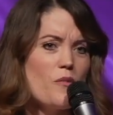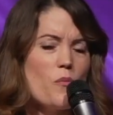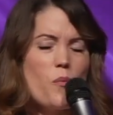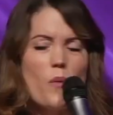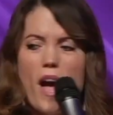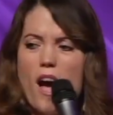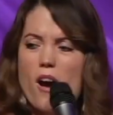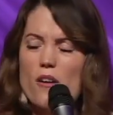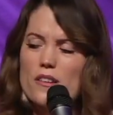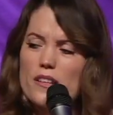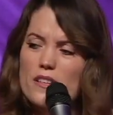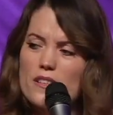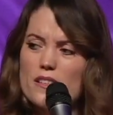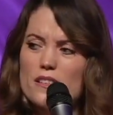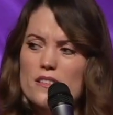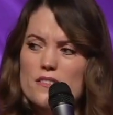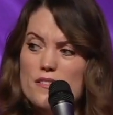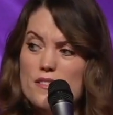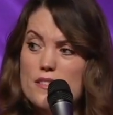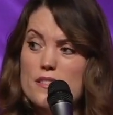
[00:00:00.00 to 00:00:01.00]
How can he
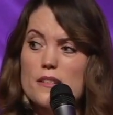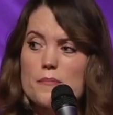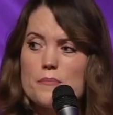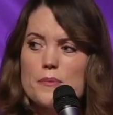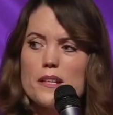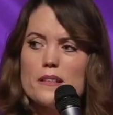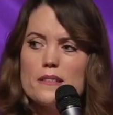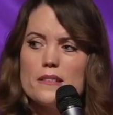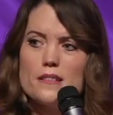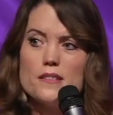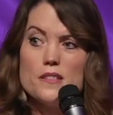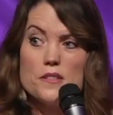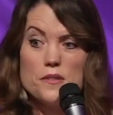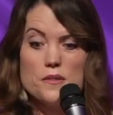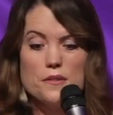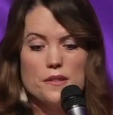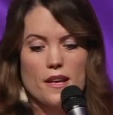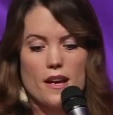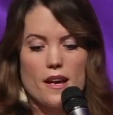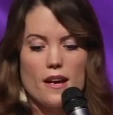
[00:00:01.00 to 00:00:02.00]
just step out and do
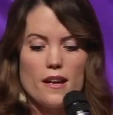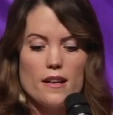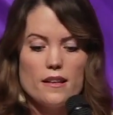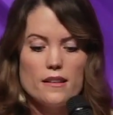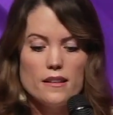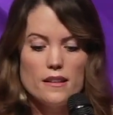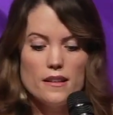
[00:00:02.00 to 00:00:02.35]
that?